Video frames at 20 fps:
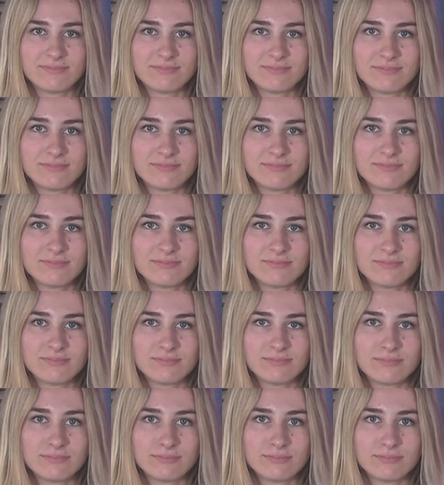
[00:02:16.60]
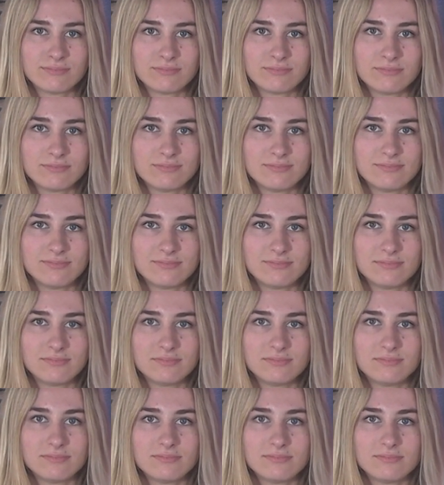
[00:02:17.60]

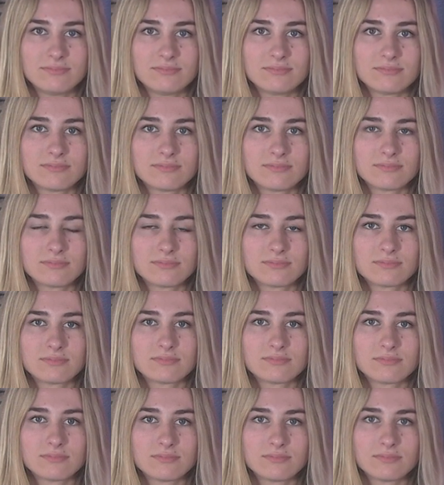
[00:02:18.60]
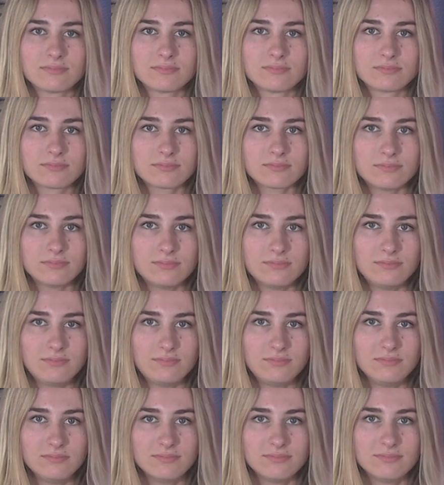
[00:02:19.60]

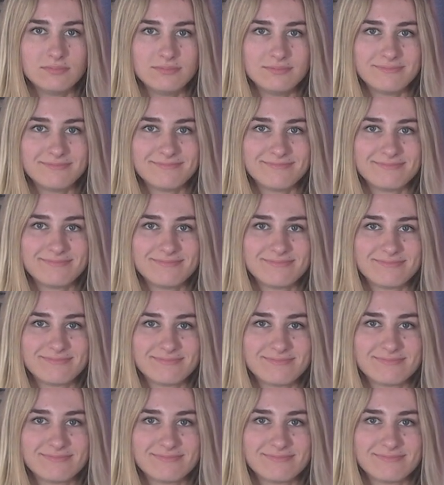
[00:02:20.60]
This person isn't speaking.